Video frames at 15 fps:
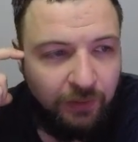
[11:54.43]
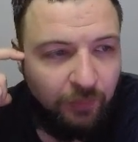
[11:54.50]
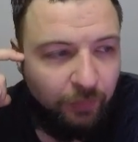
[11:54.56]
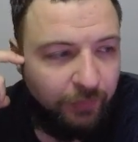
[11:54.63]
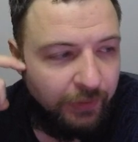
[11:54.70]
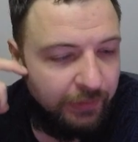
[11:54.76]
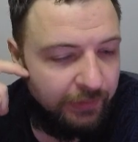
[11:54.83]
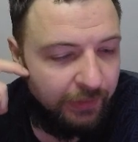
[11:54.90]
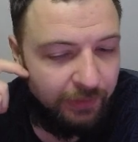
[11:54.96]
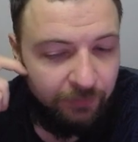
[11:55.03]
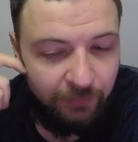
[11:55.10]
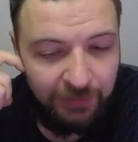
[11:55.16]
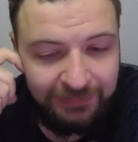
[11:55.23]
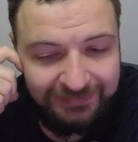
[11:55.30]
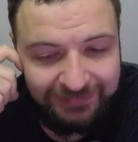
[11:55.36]
But
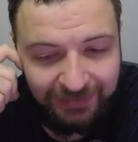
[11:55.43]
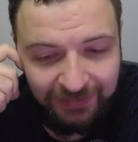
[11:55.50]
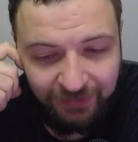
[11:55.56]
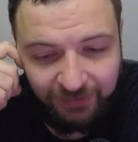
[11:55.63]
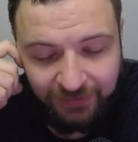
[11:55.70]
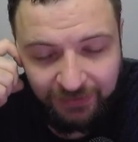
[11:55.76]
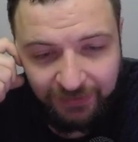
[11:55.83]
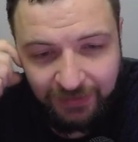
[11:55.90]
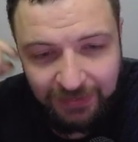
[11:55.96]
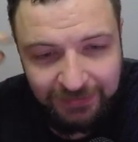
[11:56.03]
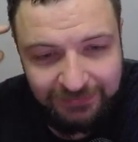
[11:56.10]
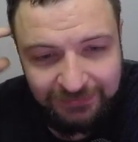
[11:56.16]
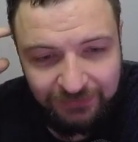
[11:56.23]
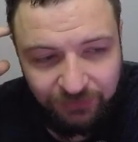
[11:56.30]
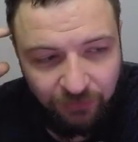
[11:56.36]
anyway, stay green,
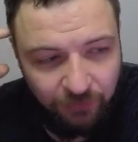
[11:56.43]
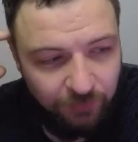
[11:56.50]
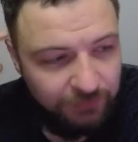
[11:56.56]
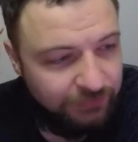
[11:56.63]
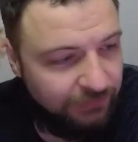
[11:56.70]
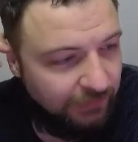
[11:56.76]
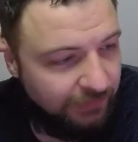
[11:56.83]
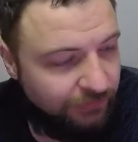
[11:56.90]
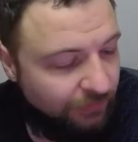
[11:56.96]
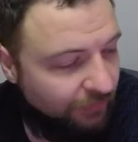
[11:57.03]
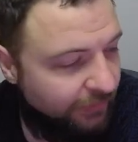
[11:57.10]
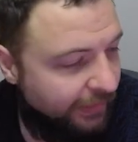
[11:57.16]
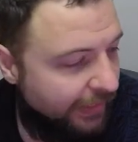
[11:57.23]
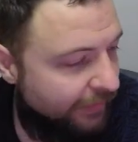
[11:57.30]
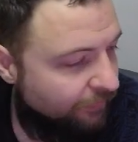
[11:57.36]
guys. It's
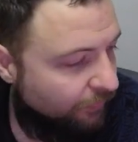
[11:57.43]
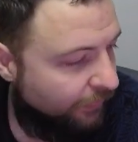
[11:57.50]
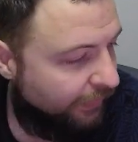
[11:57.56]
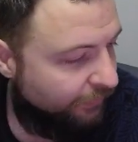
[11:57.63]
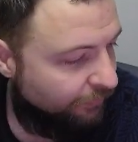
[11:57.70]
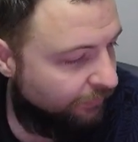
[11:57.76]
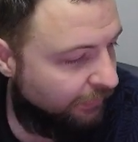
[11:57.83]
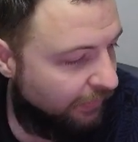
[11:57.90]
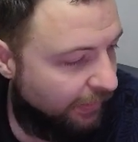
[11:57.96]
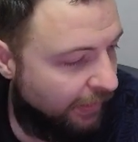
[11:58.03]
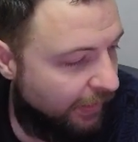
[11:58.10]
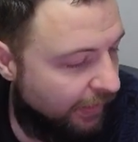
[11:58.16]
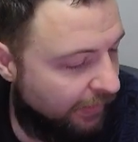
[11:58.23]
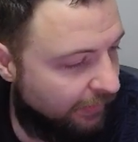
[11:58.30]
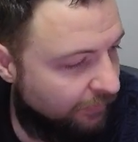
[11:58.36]
only halfway through the
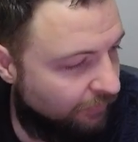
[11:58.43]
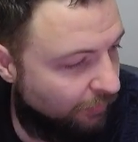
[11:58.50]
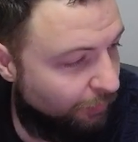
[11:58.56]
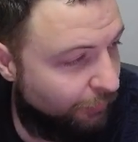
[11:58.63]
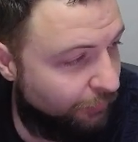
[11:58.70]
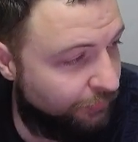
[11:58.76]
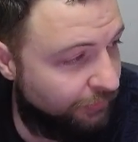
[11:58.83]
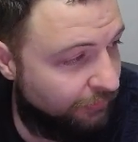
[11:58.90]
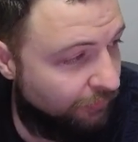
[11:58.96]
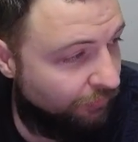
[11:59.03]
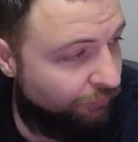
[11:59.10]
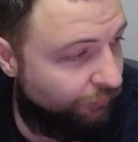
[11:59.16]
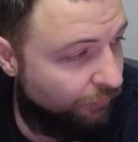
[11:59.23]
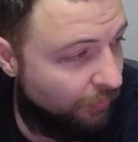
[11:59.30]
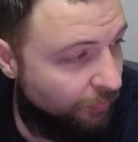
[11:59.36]
day. Don't push it.
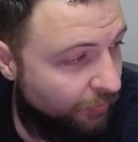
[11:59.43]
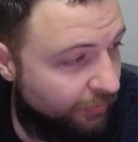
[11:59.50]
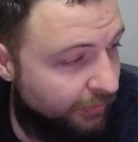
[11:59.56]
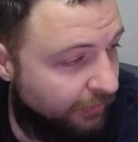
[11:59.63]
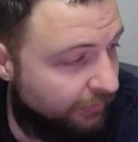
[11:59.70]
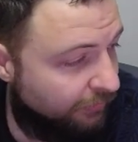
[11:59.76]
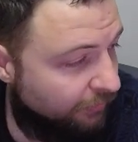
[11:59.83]
Don't FOMO it.